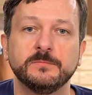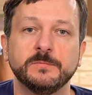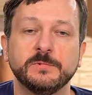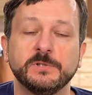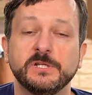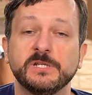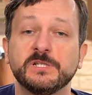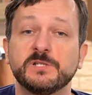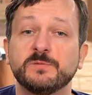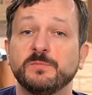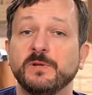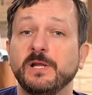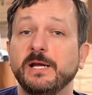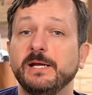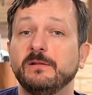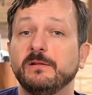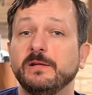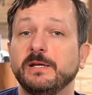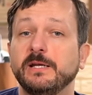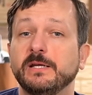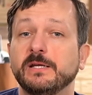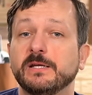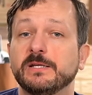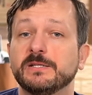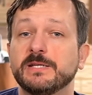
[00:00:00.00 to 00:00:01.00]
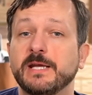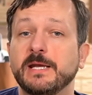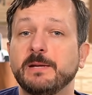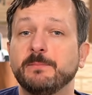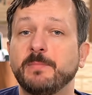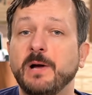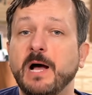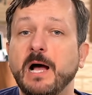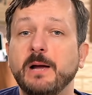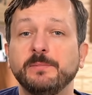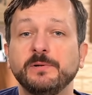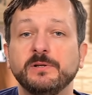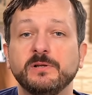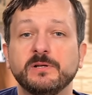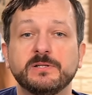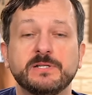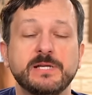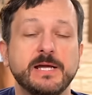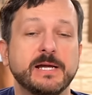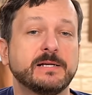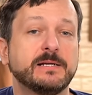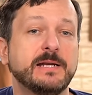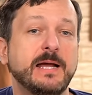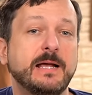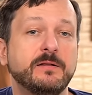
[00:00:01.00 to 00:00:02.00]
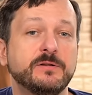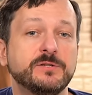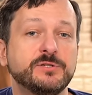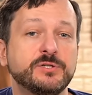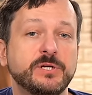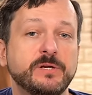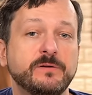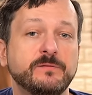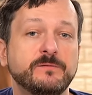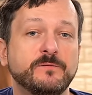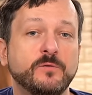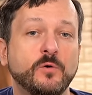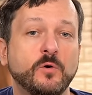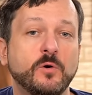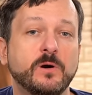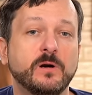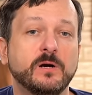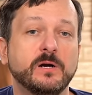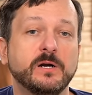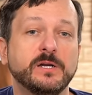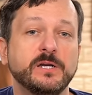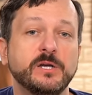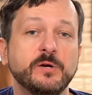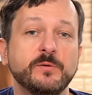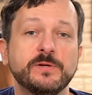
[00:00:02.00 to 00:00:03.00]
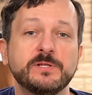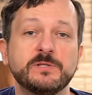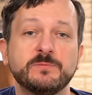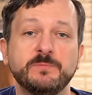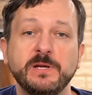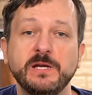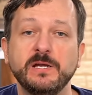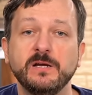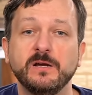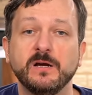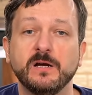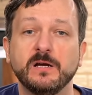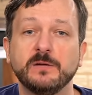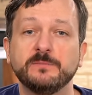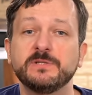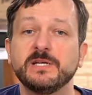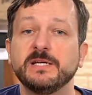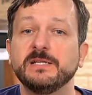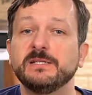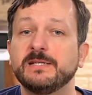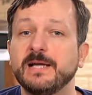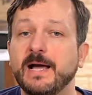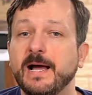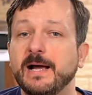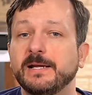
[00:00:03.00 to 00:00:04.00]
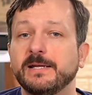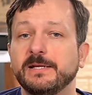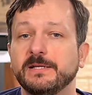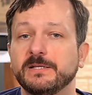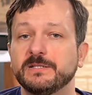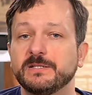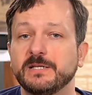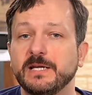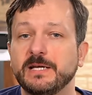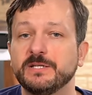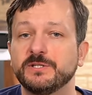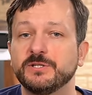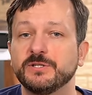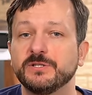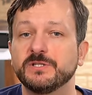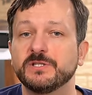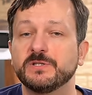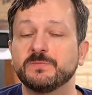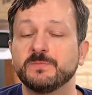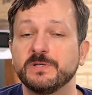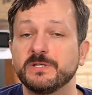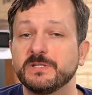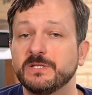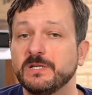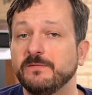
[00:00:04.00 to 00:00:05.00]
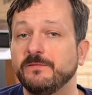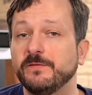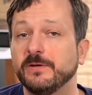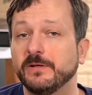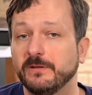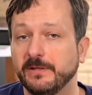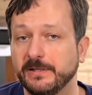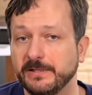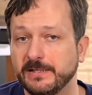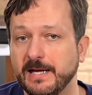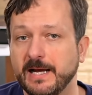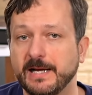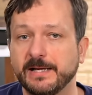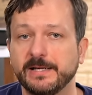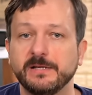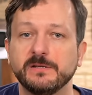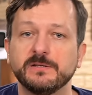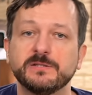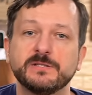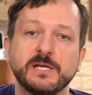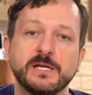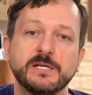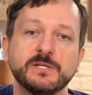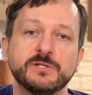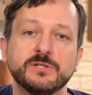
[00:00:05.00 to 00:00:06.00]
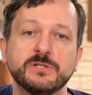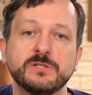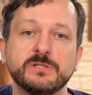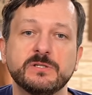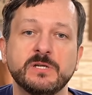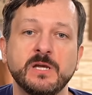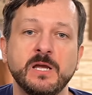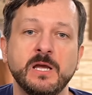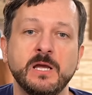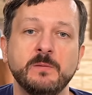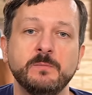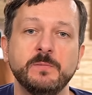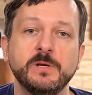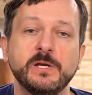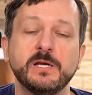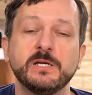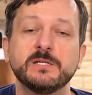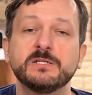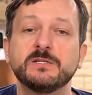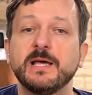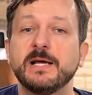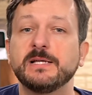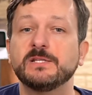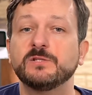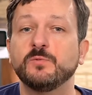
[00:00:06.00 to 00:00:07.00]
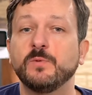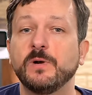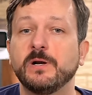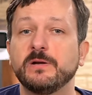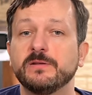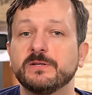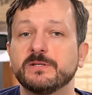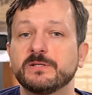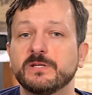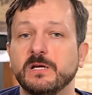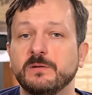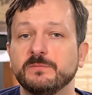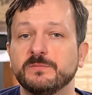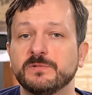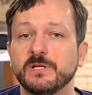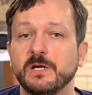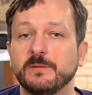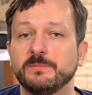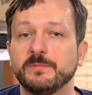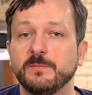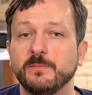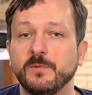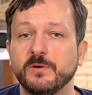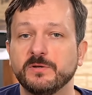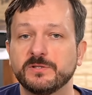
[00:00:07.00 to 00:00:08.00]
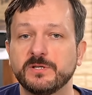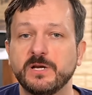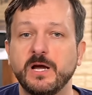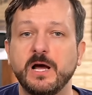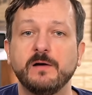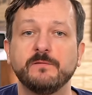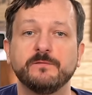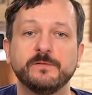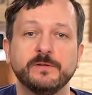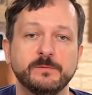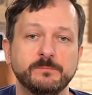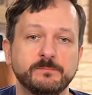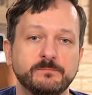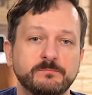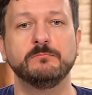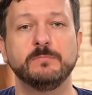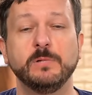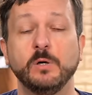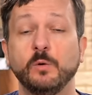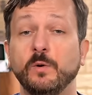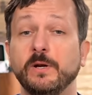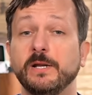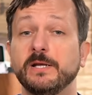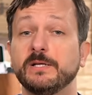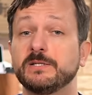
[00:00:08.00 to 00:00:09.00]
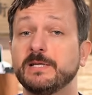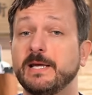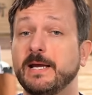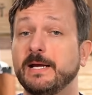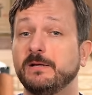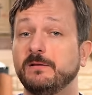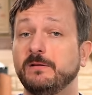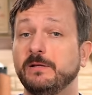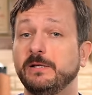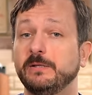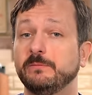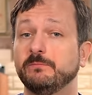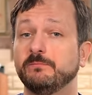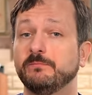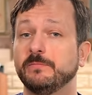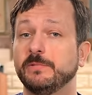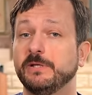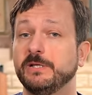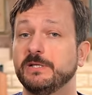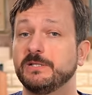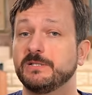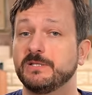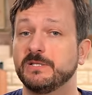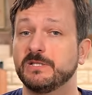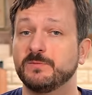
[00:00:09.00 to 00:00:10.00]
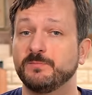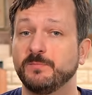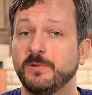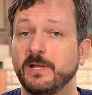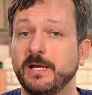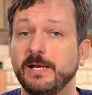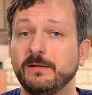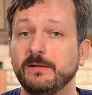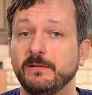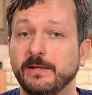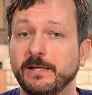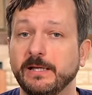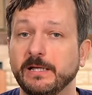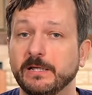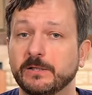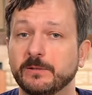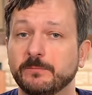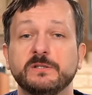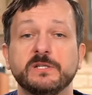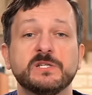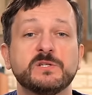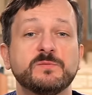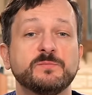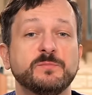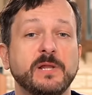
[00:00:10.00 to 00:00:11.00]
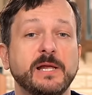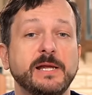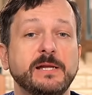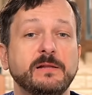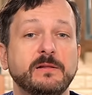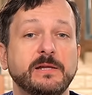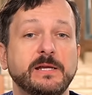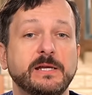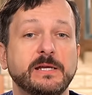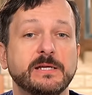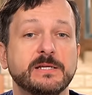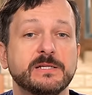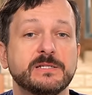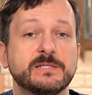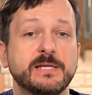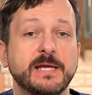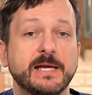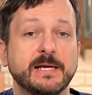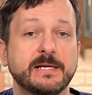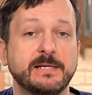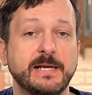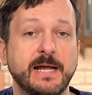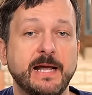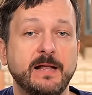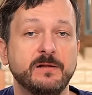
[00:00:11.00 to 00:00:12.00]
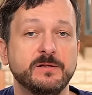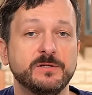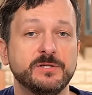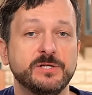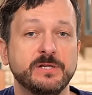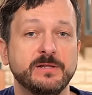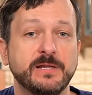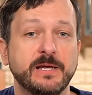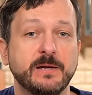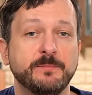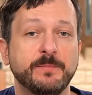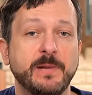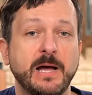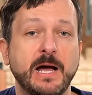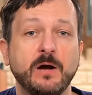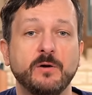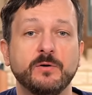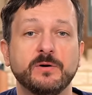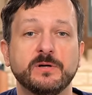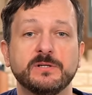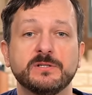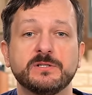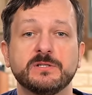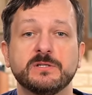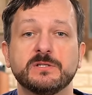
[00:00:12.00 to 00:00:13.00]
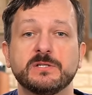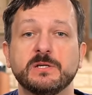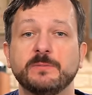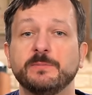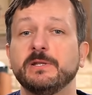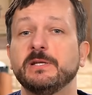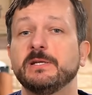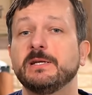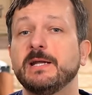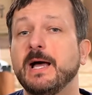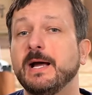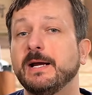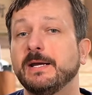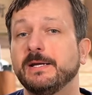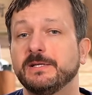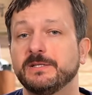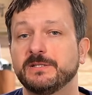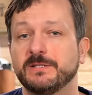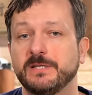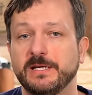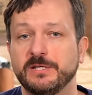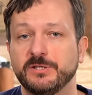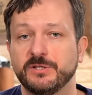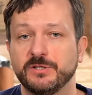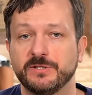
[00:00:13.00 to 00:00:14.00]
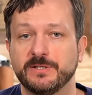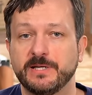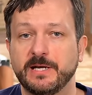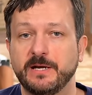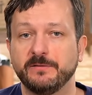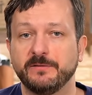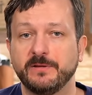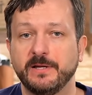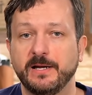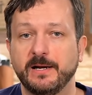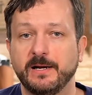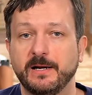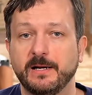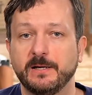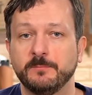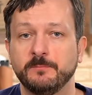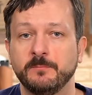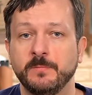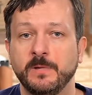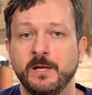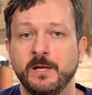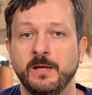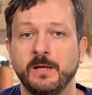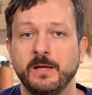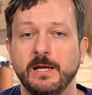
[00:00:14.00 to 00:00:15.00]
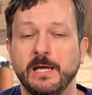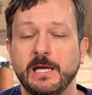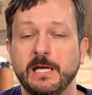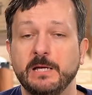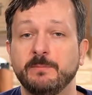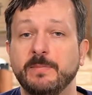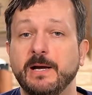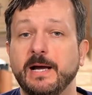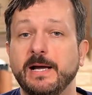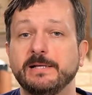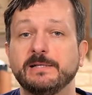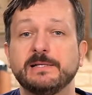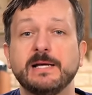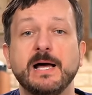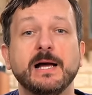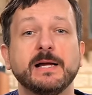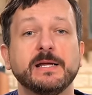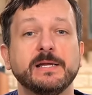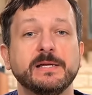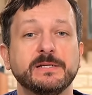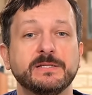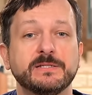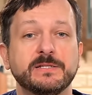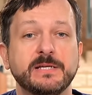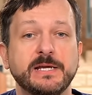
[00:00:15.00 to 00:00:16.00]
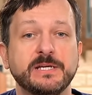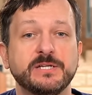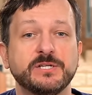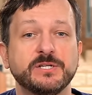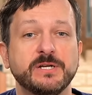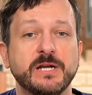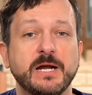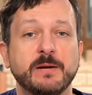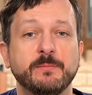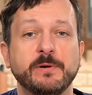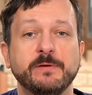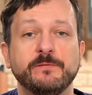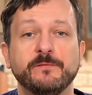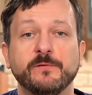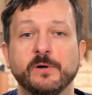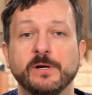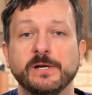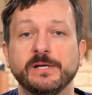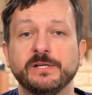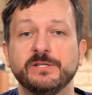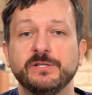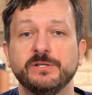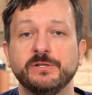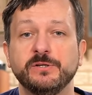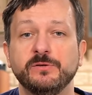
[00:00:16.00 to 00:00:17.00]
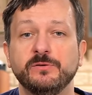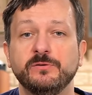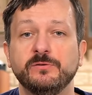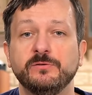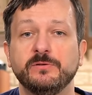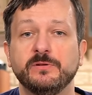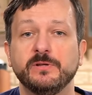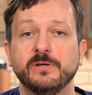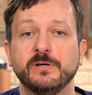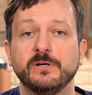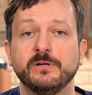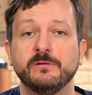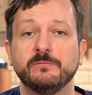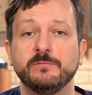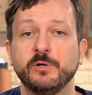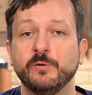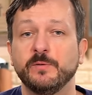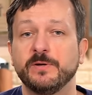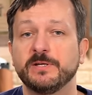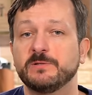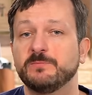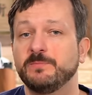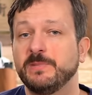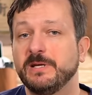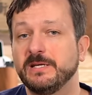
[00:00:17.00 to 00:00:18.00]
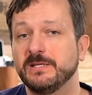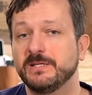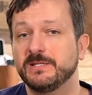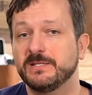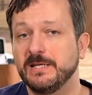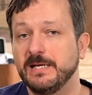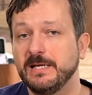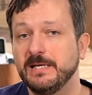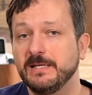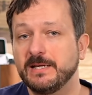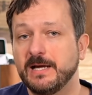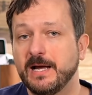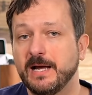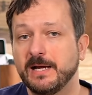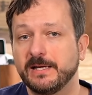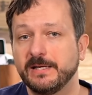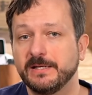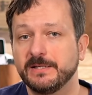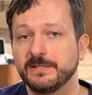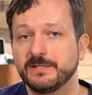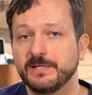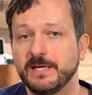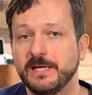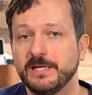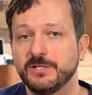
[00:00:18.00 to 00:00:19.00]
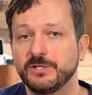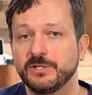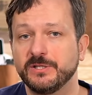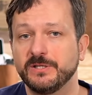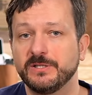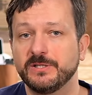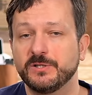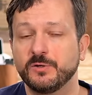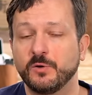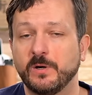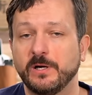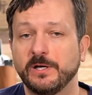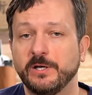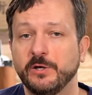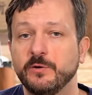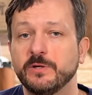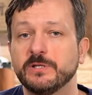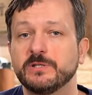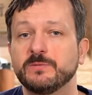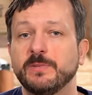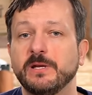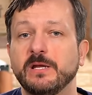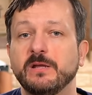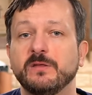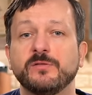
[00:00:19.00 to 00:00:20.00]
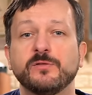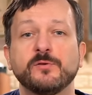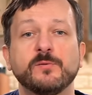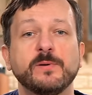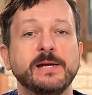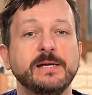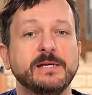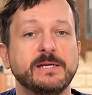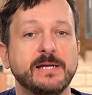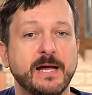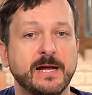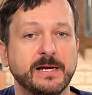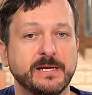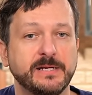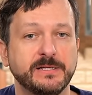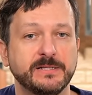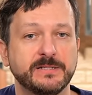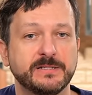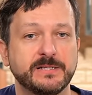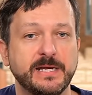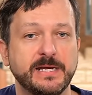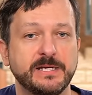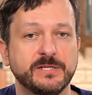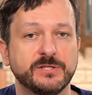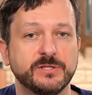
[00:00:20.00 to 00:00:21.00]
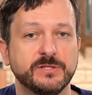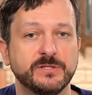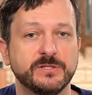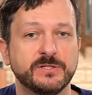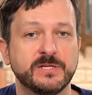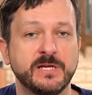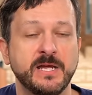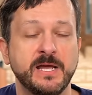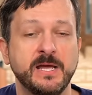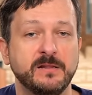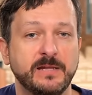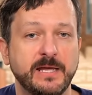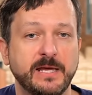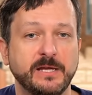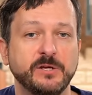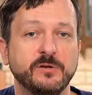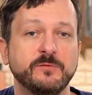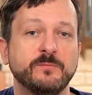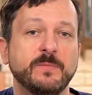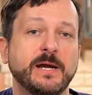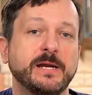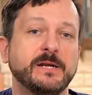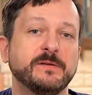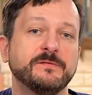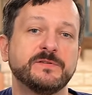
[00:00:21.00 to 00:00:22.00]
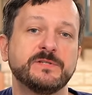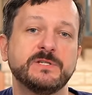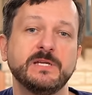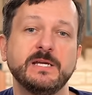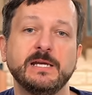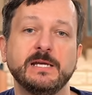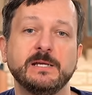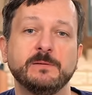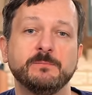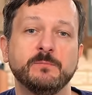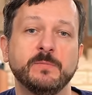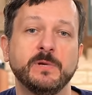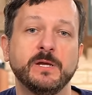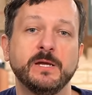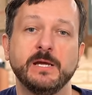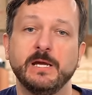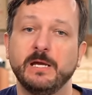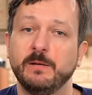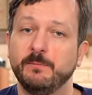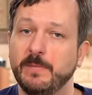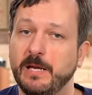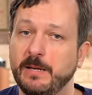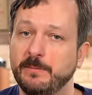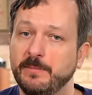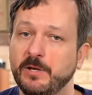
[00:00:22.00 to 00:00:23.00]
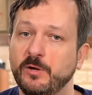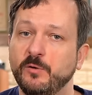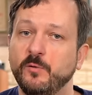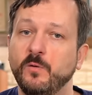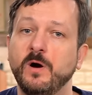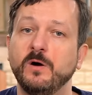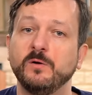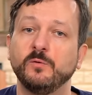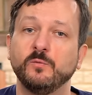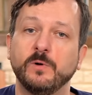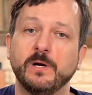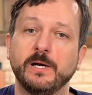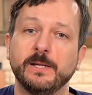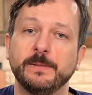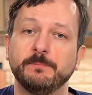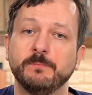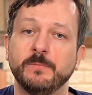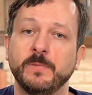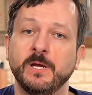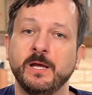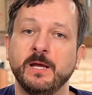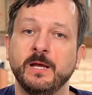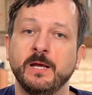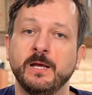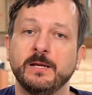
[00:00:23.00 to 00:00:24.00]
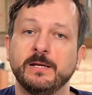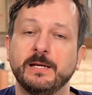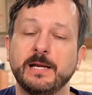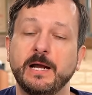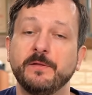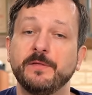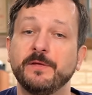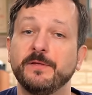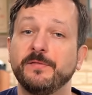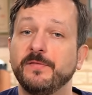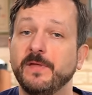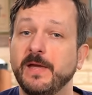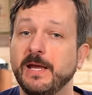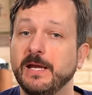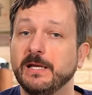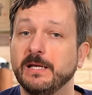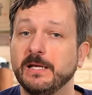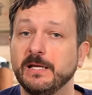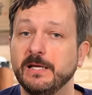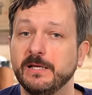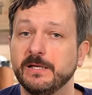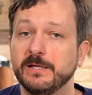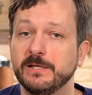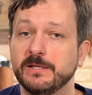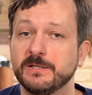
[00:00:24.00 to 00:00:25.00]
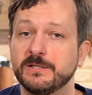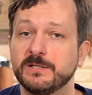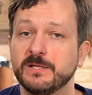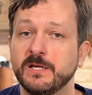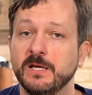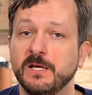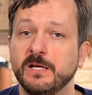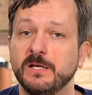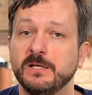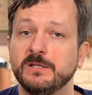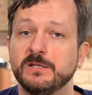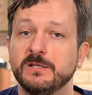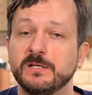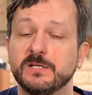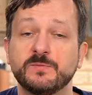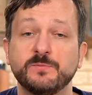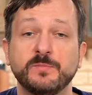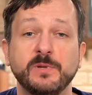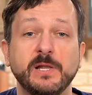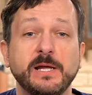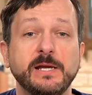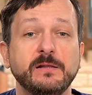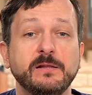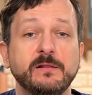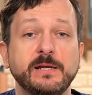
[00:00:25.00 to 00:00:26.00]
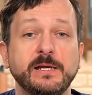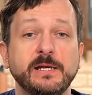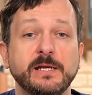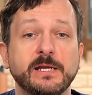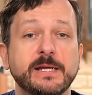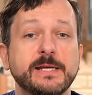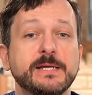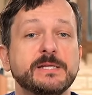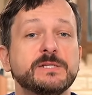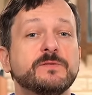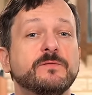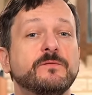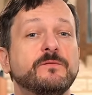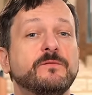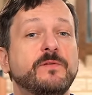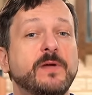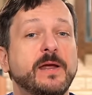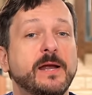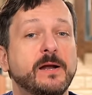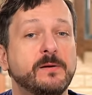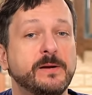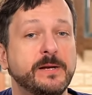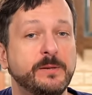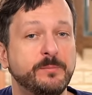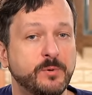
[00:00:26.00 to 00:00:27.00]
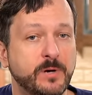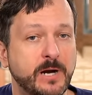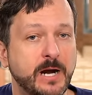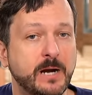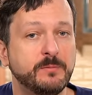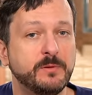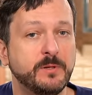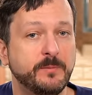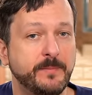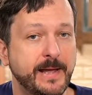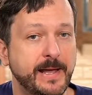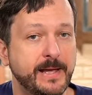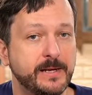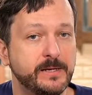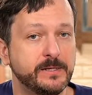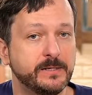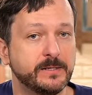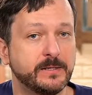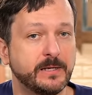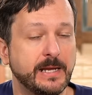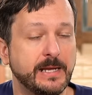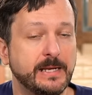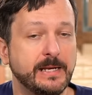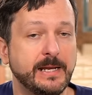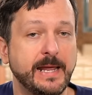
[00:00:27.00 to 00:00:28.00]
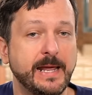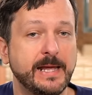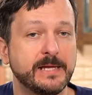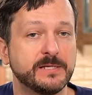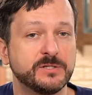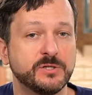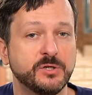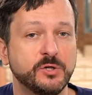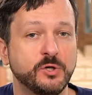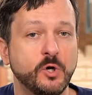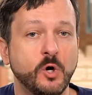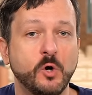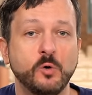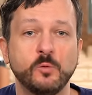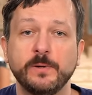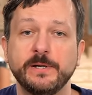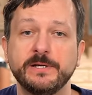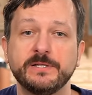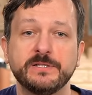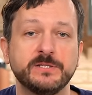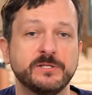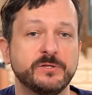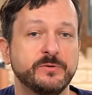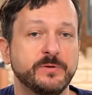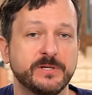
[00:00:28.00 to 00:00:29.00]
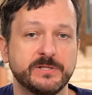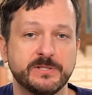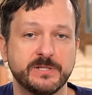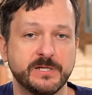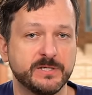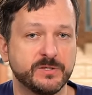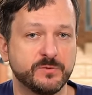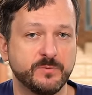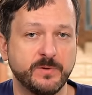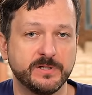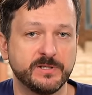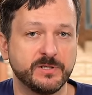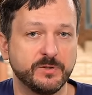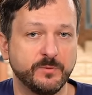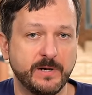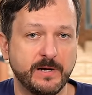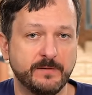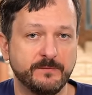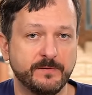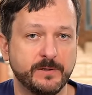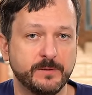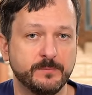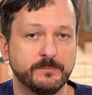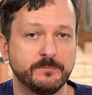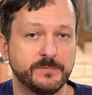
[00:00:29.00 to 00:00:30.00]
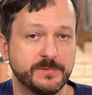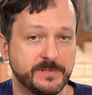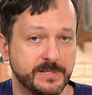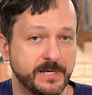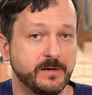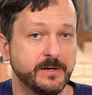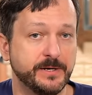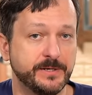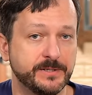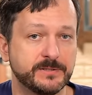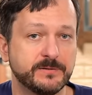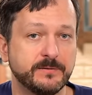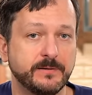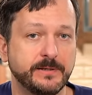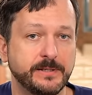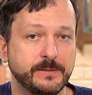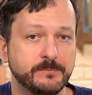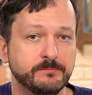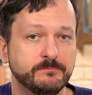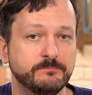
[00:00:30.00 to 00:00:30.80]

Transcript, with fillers: DisplayLink is a popular technology for USB hubs and docking stations, specifically docking stations, because that's where this comes up the most often. But what exactly is DisplayLink? DisplayLink is technology that powers some of the docking stations out there. And by docking station, I'm referring to the USB-C docking stations or USB 3 docking stations that you might have seen, and maybe you own one. Now the thing is, DisplayLink is very problematic and it has no reason to exist whatsoever. Seriously.